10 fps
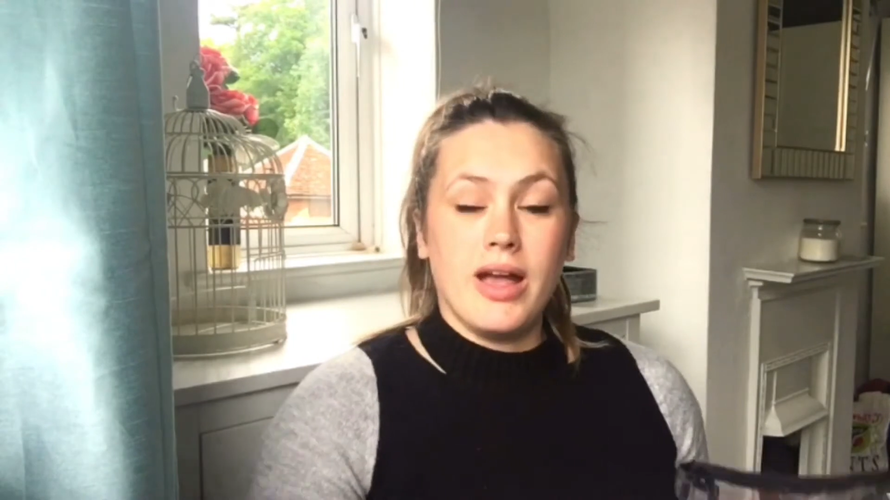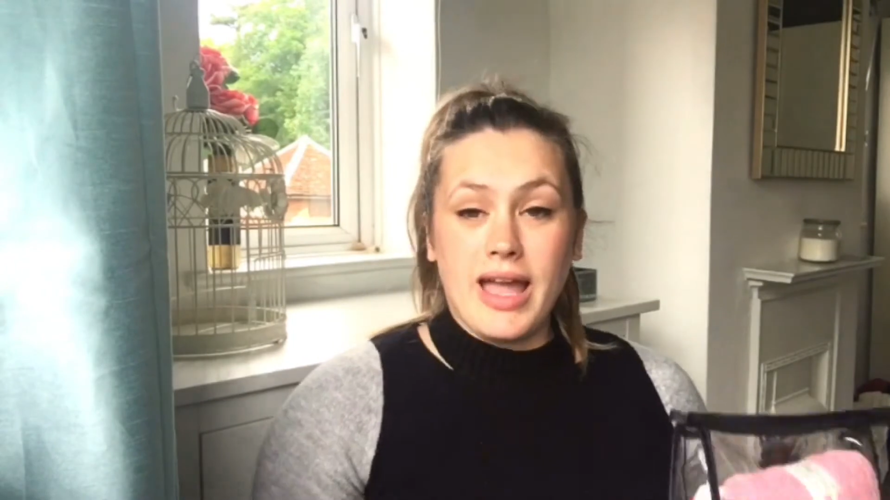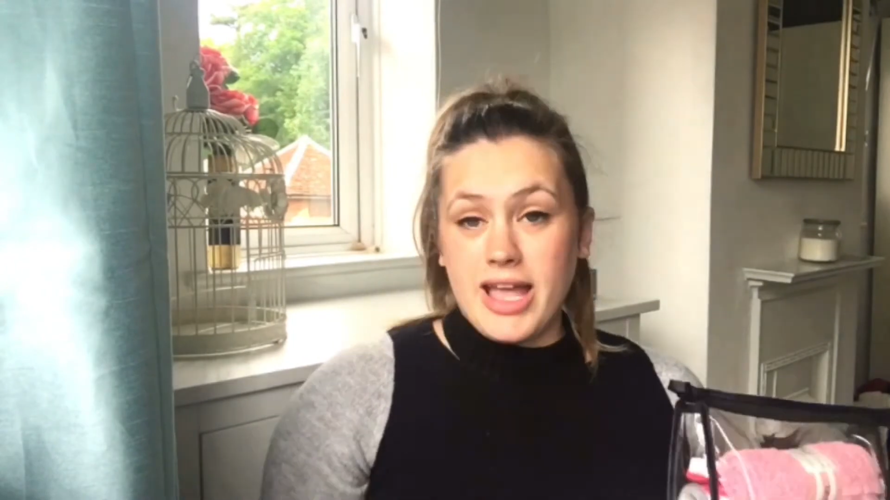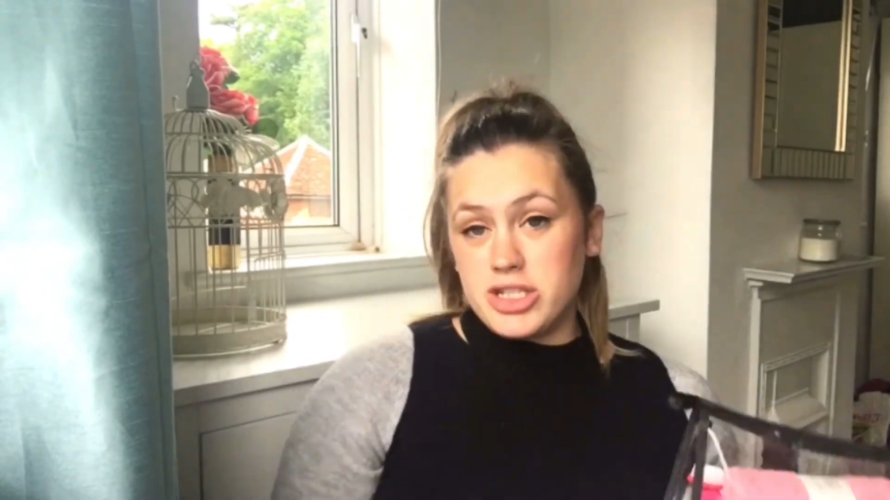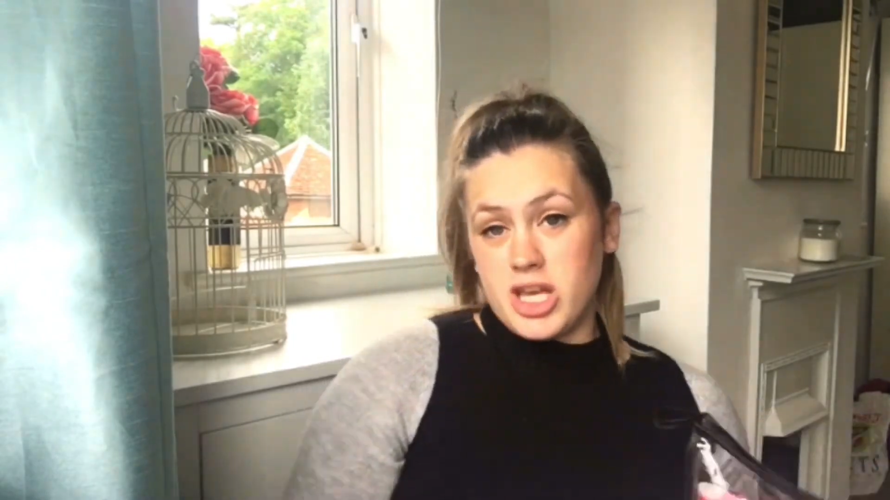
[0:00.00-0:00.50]

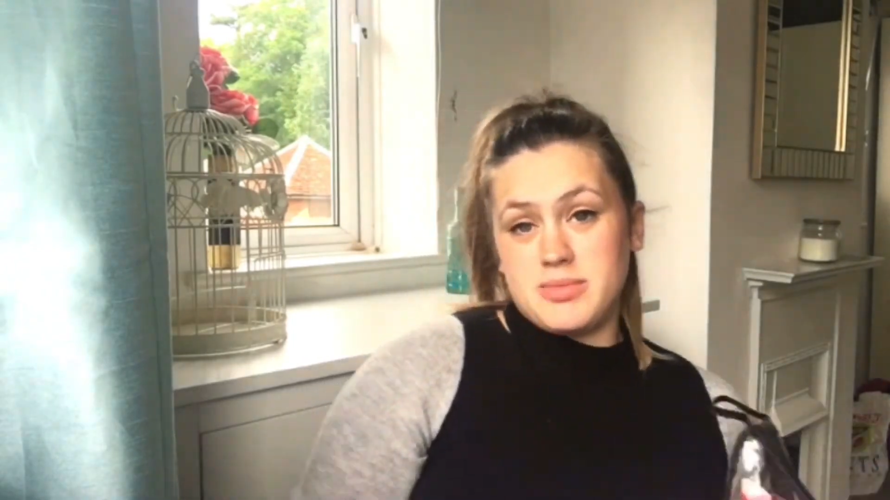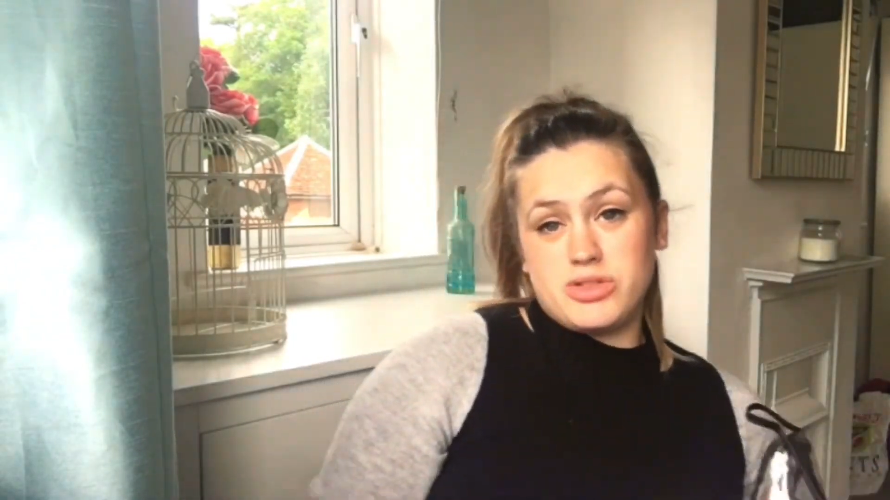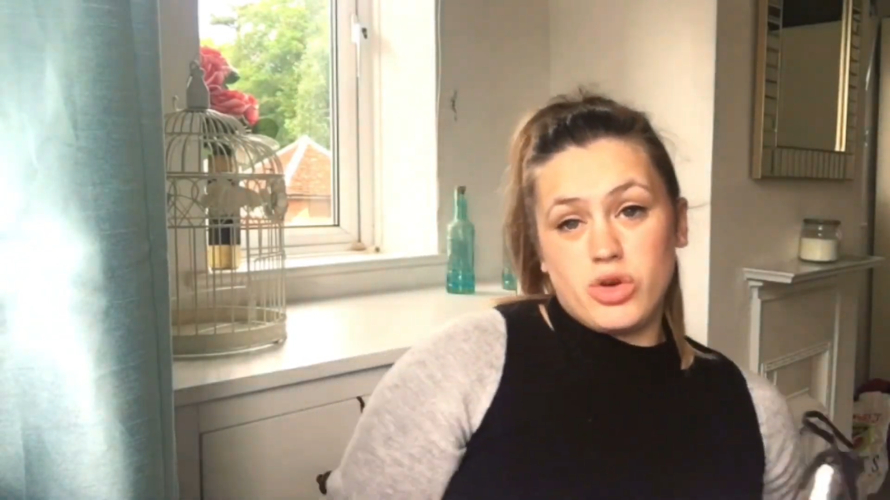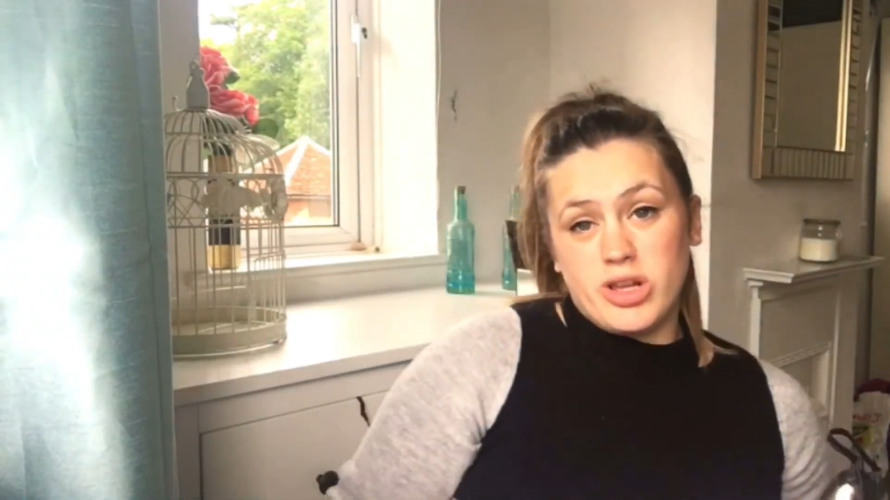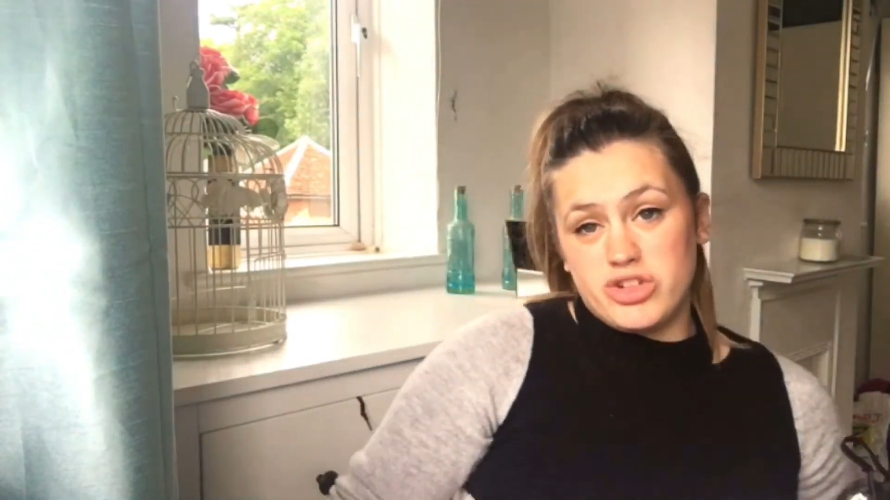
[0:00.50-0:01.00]
Okay, in terms
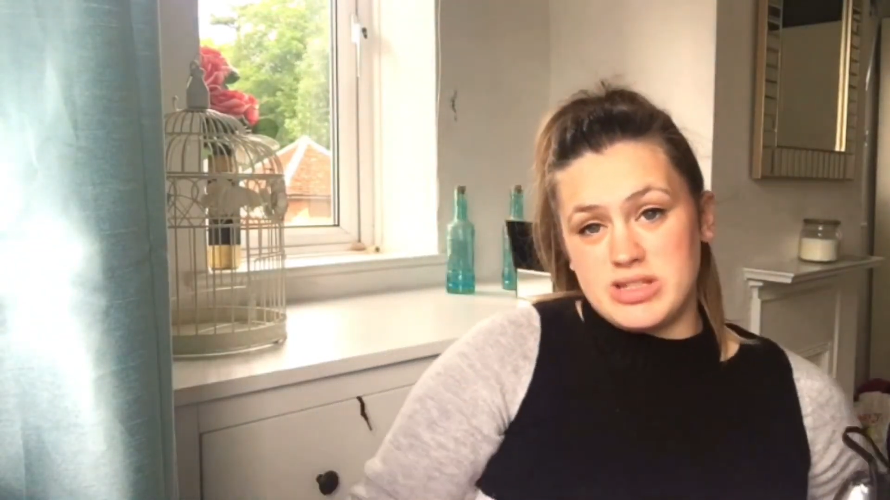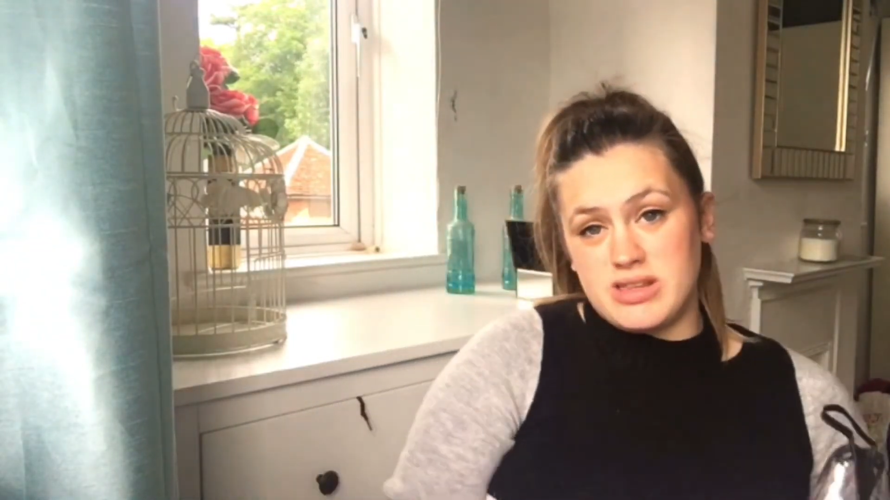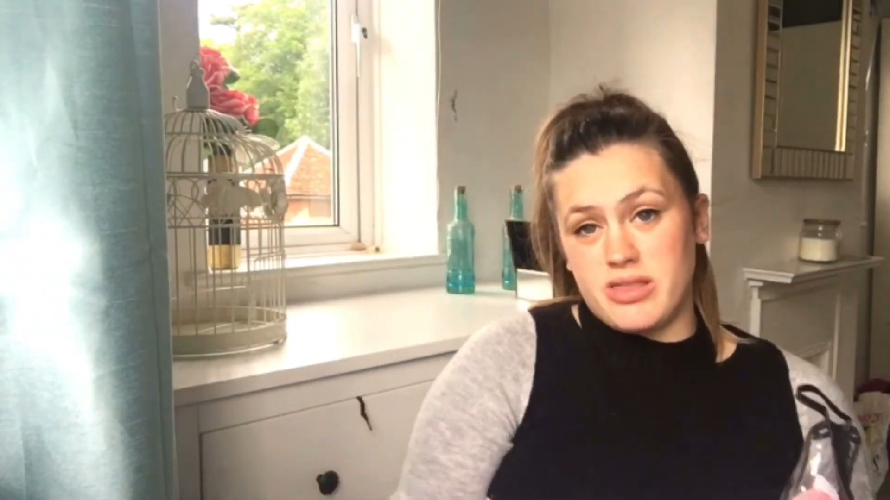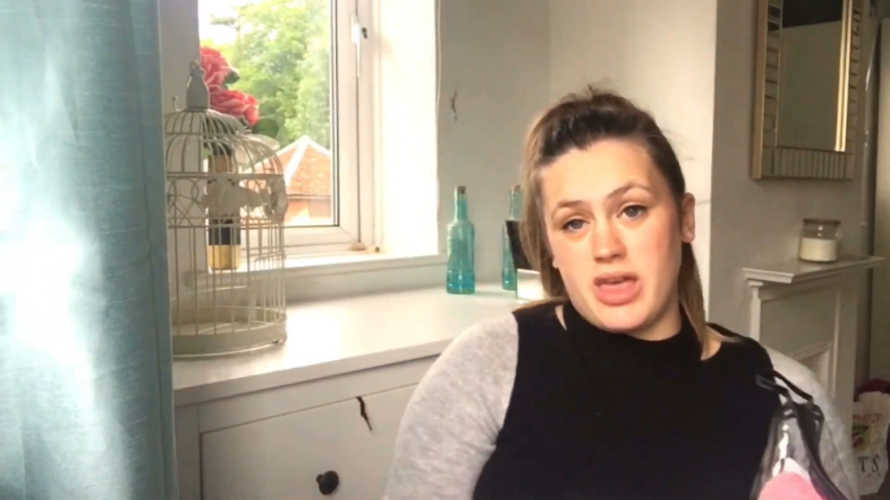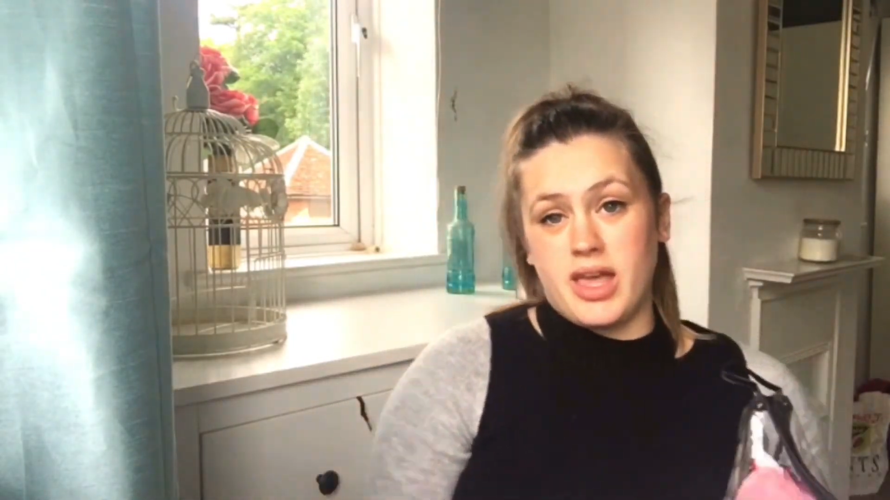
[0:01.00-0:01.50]
of
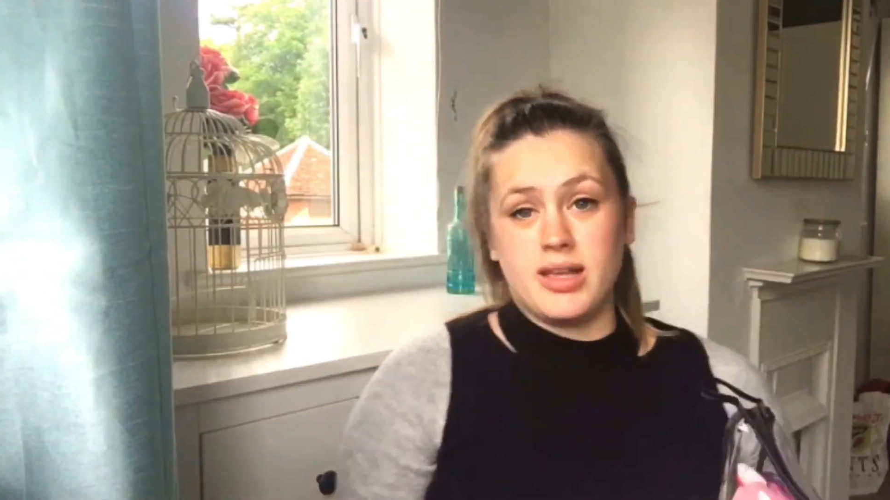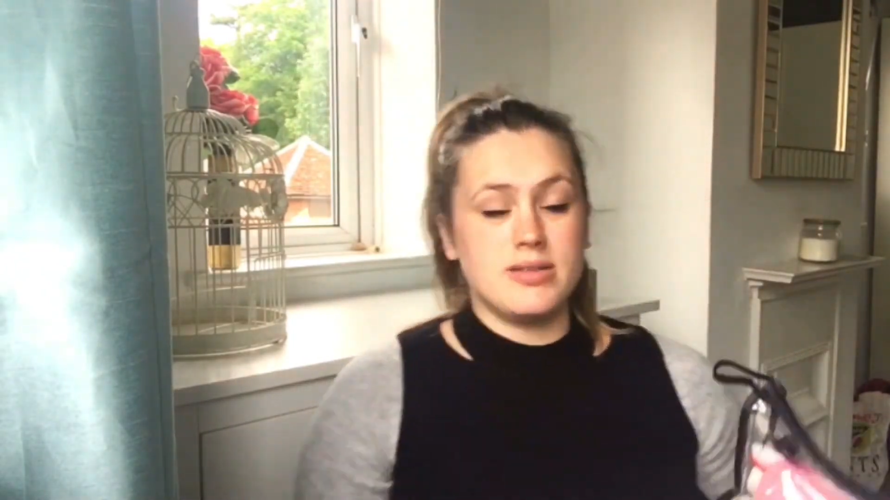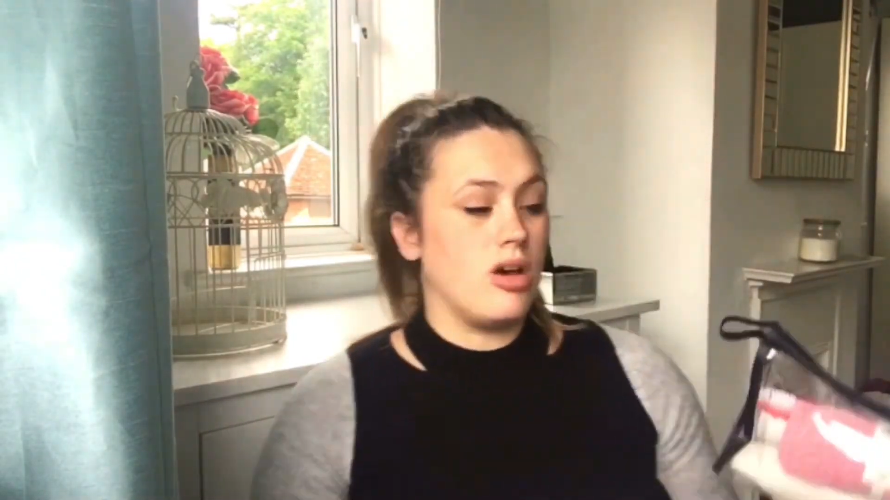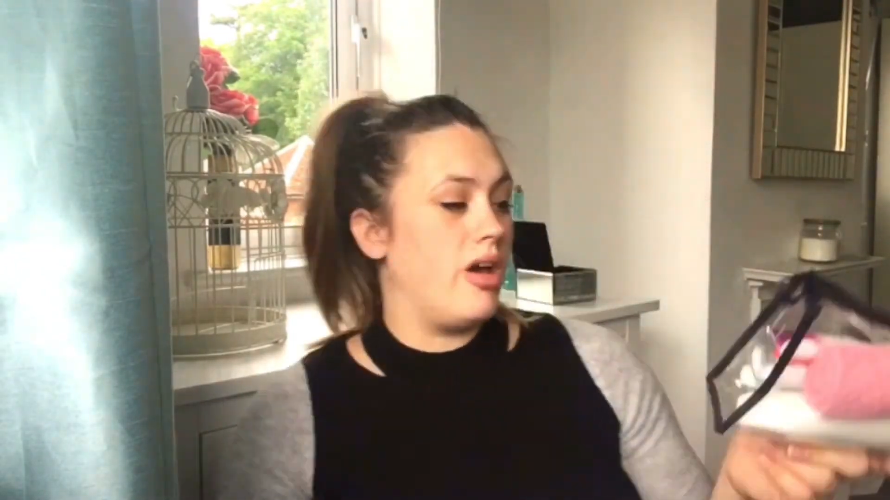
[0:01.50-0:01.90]
toiletries and things,